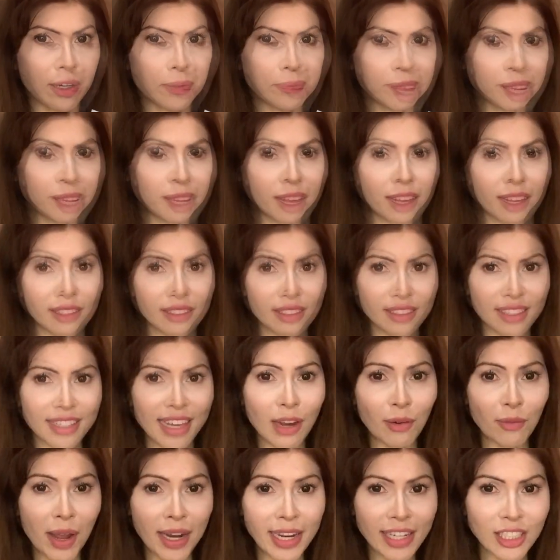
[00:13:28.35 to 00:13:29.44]
Point is, get
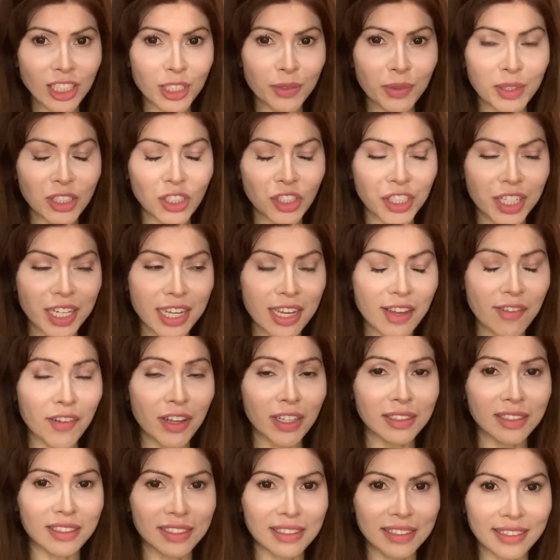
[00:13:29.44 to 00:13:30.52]
ready to achieve
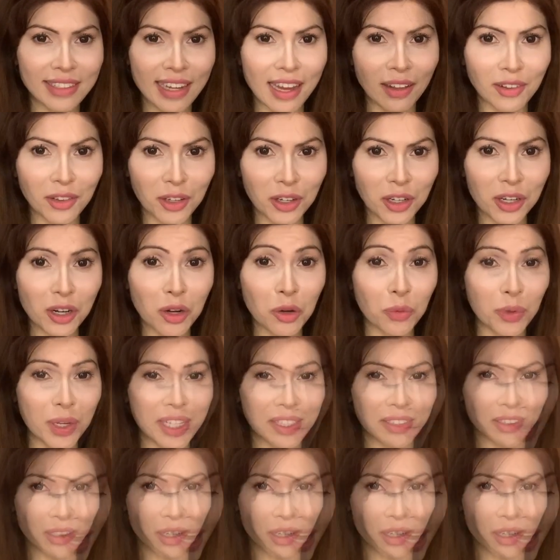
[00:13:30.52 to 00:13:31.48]
stellar results.